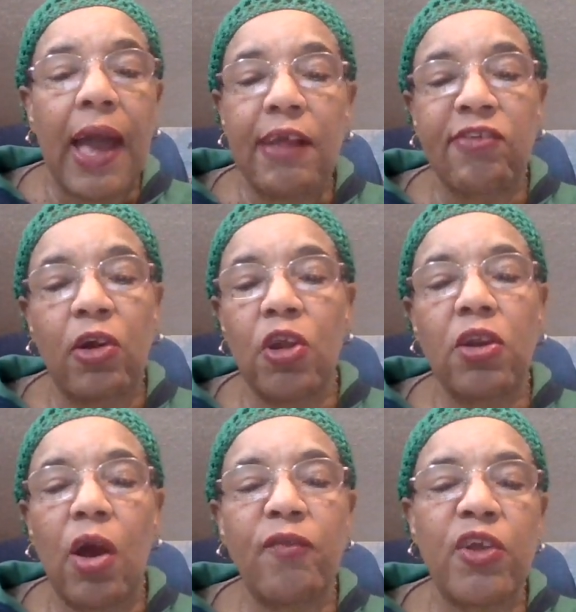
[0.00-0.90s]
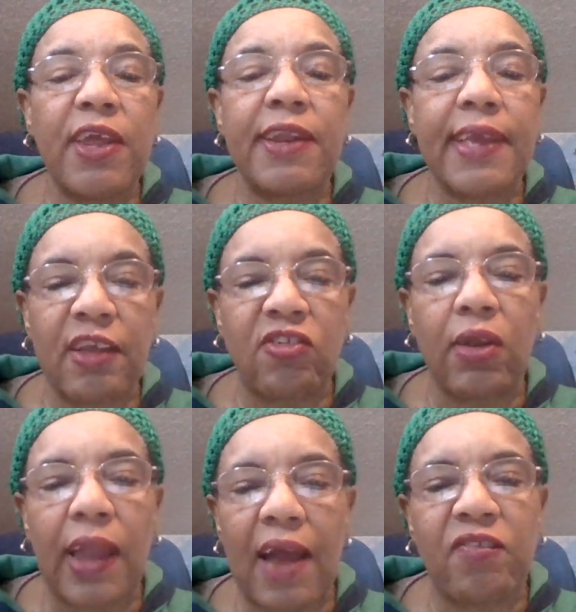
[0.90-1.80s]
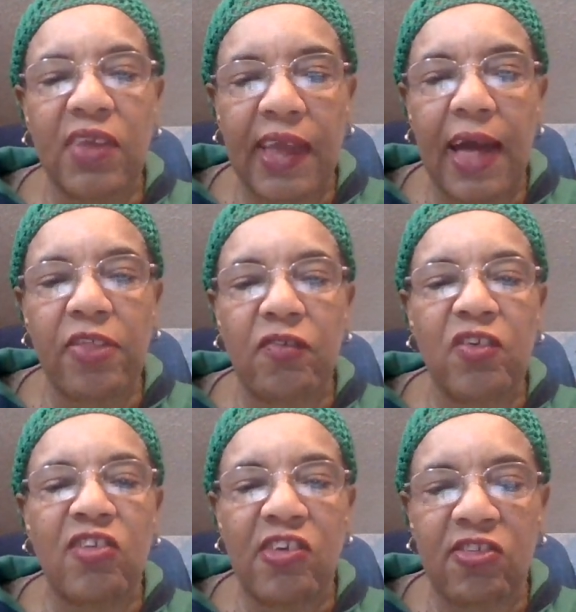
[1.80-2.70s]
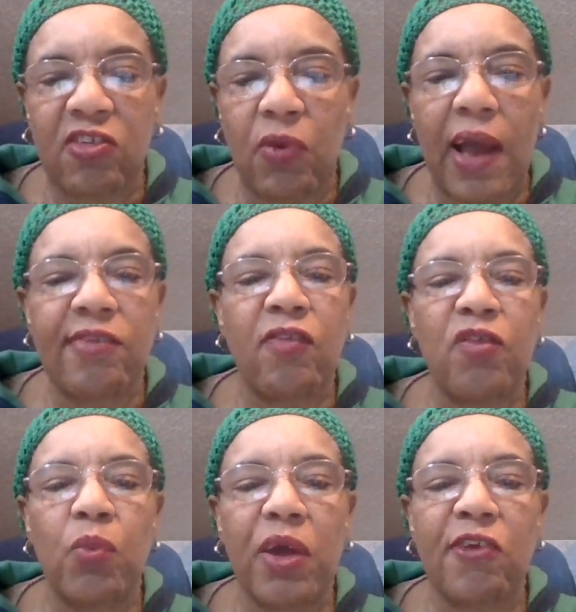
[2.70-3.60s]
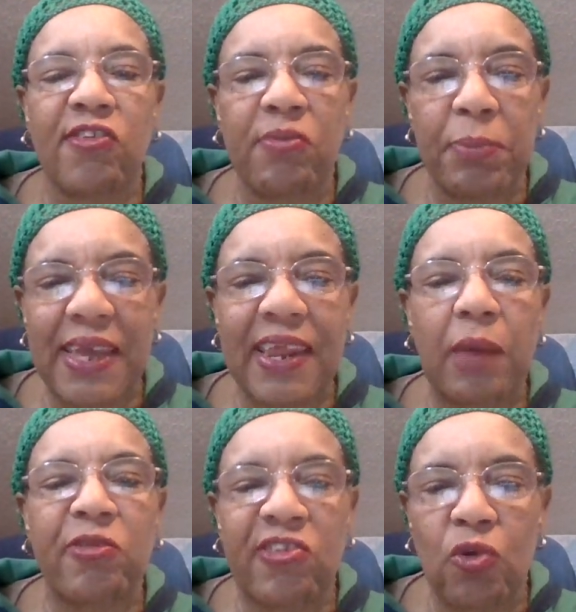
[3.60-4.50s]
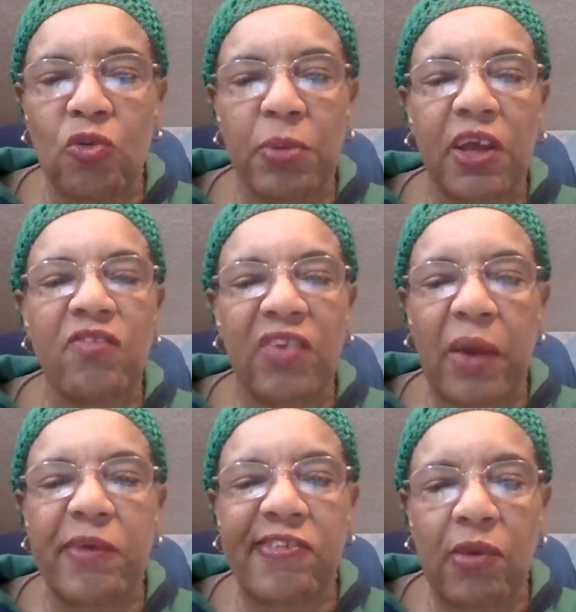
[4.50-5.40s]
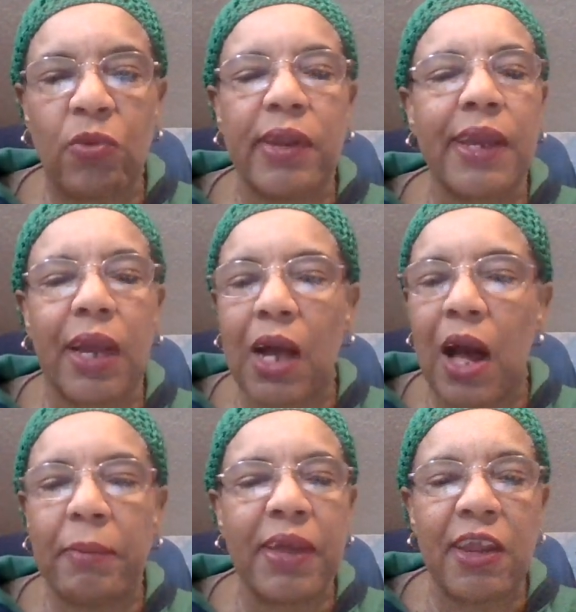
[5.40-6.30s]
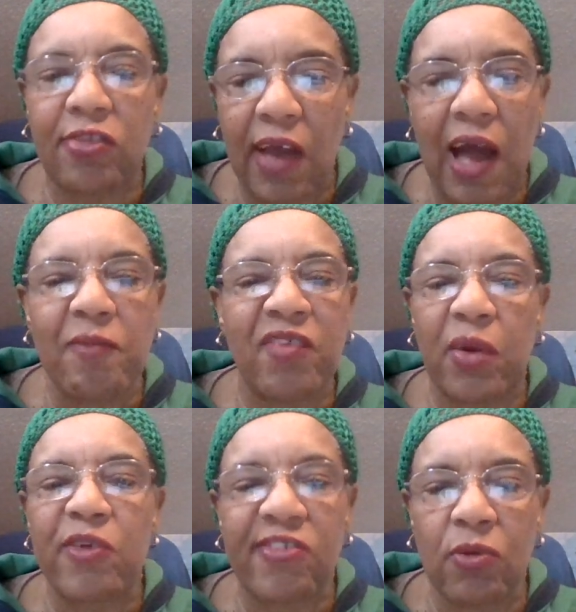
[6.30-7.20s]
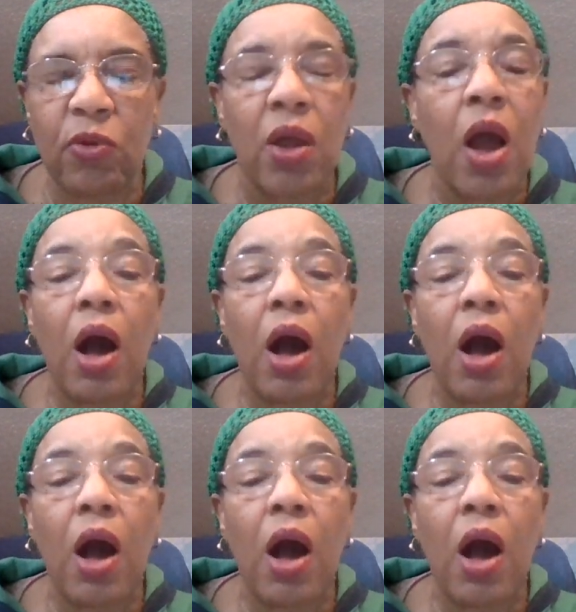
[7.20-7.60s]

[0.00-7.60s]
So, if you need to get your life together for Jesus Christ, if you want to meet him soon, because very soon he could come anytime, very soon.